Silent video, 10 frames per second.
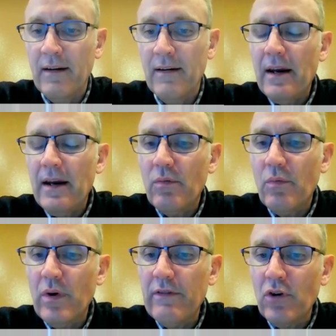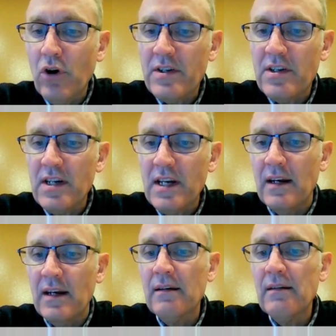And we've not
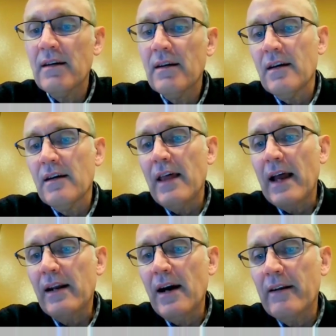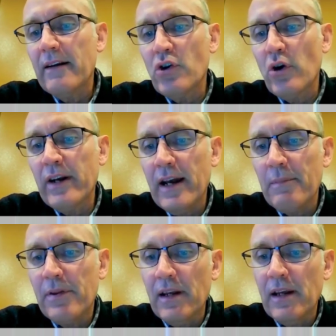seen that kind of joined
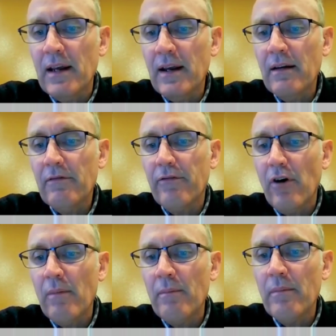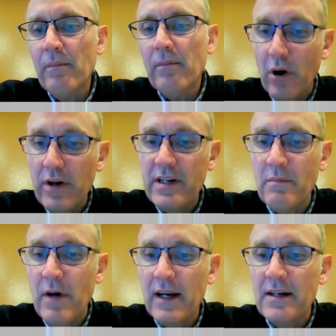up thinking from
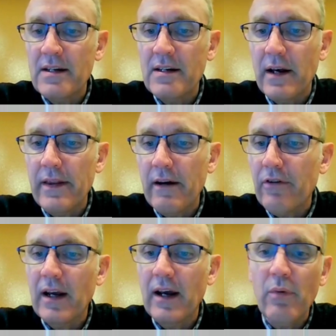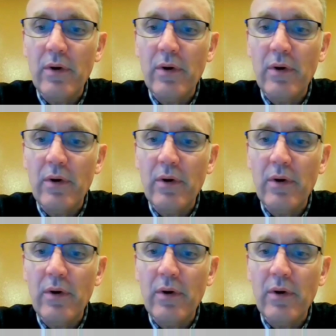policymakers in South Africa.